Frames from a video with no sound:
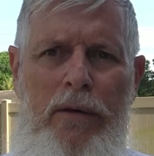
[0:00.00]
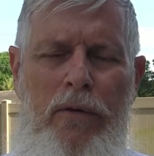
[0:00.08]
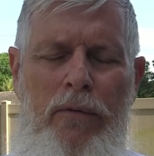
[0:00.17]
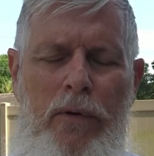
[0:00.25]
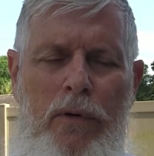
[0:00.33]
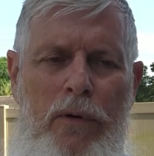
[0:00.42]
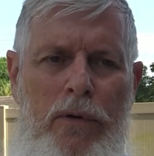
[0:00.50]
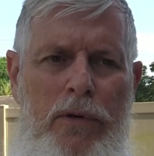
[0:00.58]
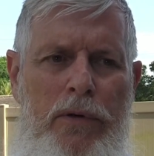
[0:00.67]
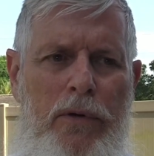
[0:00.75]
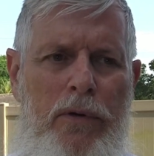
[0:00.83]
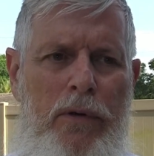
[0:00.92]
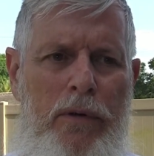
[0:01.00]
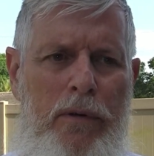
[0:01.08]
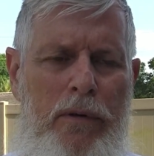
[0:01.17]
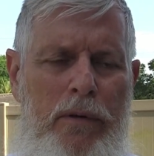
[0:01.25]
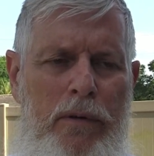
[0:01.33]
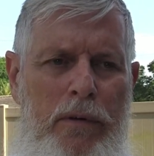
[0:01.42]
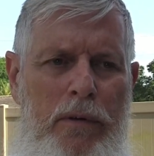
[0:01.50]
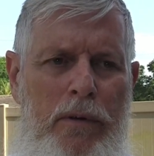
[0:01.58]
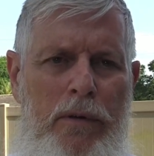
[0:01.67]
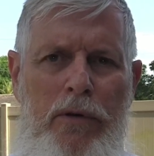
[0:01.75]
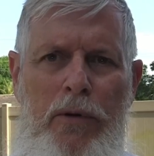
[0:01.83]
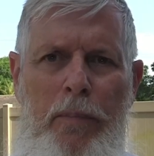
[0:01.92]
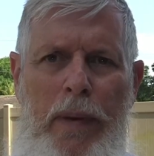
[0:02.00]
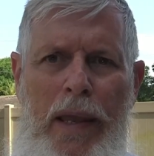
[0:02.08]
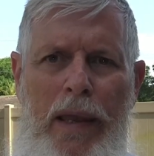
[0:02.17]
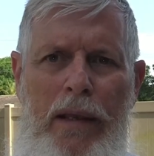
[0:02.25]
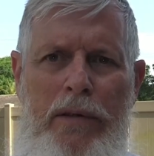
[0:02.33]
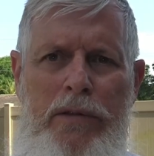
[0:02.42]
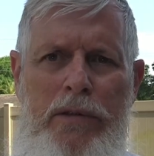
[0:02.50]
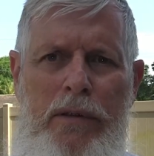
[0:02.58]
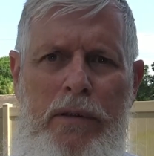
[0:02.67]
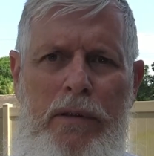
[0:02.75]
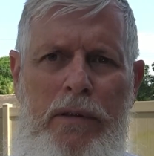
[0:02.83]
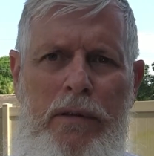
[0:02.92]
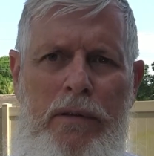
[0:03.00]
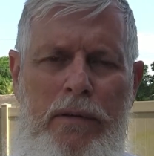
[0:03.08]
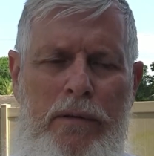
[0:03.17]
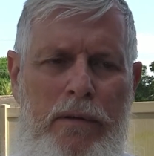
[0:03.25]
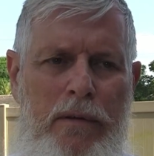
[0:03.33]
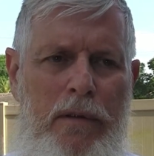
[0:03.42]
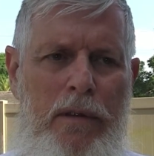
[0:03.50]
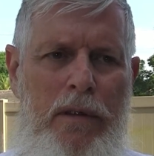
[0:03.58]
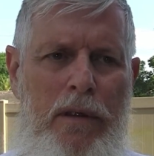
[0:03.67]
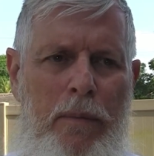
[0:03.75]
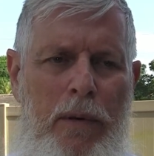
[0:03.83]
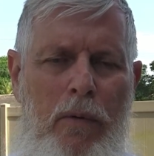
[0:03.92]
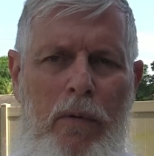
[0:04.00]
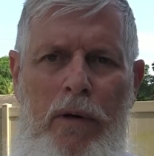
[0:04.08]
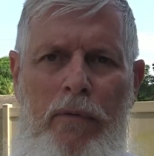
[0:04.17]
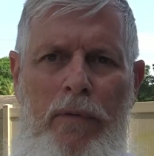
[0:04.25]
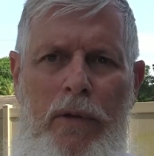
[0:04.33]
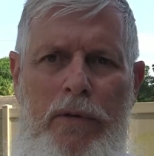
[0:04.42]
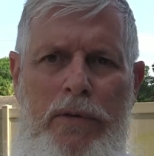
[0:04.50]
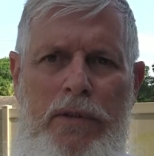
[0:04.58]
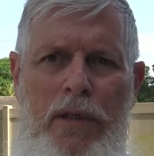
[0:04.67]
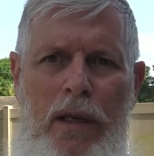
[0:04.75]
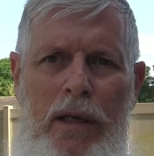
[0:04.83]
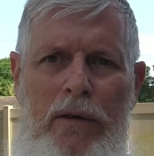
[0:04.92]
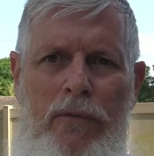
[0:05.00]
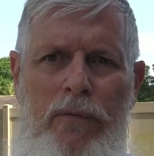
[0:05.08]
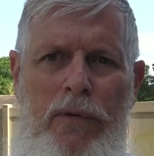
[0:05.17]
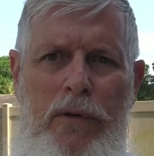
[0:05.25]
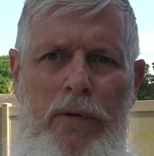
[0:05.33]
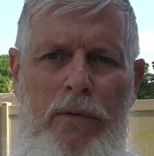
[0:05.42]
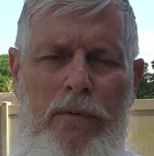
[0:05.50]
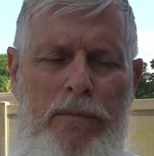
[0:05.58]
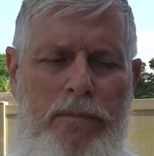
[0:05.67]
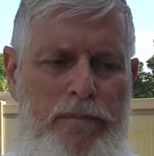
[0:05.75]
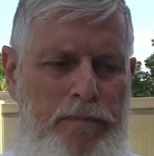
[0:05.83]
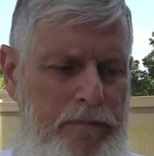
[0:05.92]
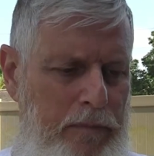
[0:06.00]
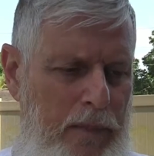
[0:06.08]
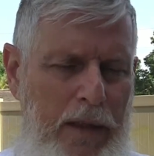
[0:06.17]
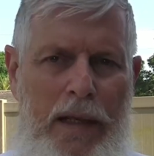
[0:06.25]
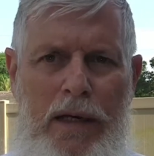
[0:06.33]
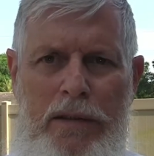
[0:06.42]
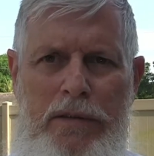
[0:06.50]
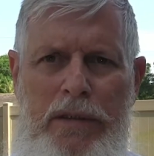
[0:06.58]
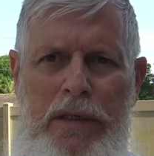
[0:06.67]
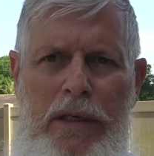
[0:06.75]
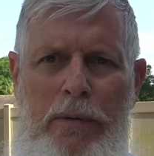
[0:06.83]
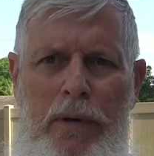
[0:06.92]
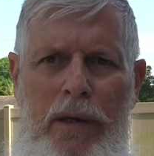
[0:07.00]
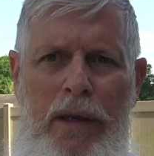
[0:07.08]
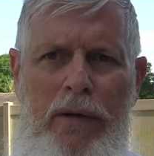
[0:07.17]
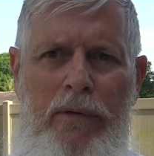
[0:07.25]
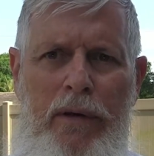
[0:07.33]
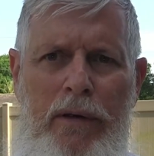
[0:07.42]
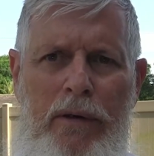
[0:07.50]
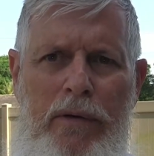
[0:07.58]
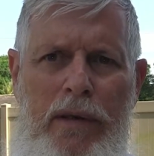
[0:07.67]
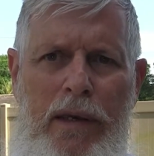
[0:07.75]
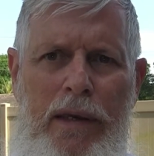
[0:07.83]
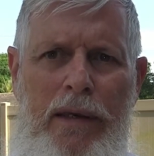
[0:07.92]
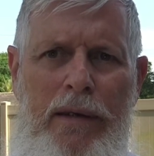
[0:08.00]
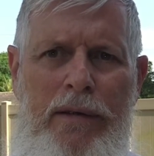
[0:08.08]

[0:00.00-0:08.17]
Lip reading: You've earned your badge to be one of those select few. And I'll see you in heaven, okay?